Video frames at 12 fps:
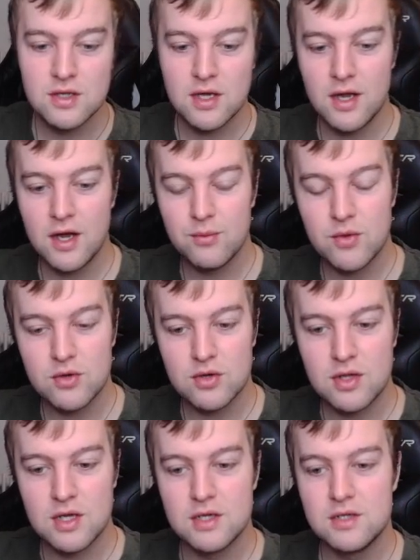I'm not gonna
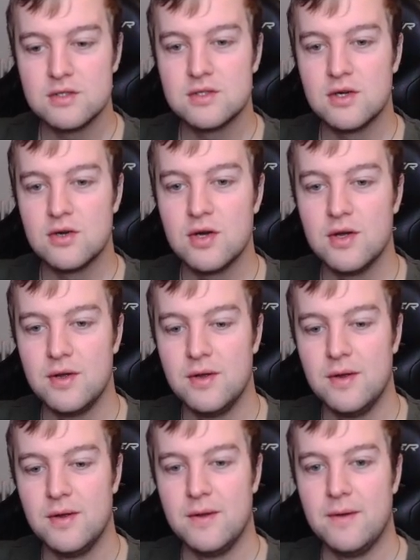lie. So
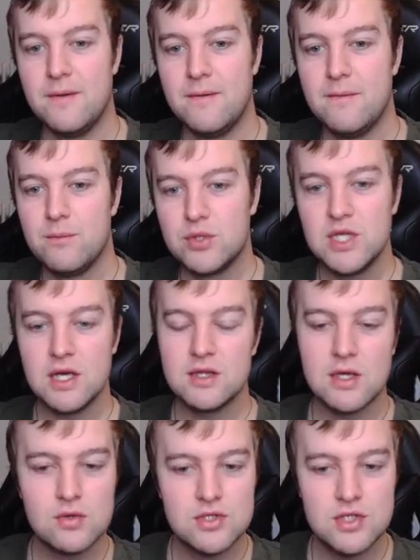but yeah,
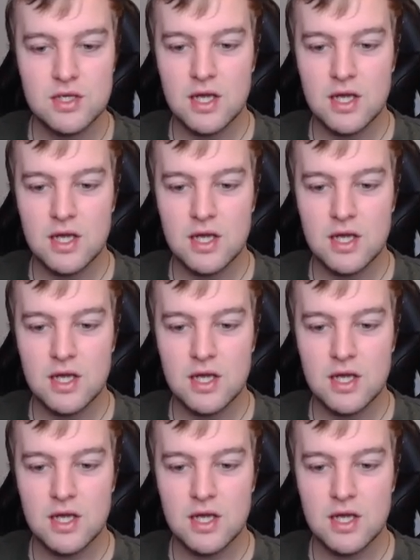that was it.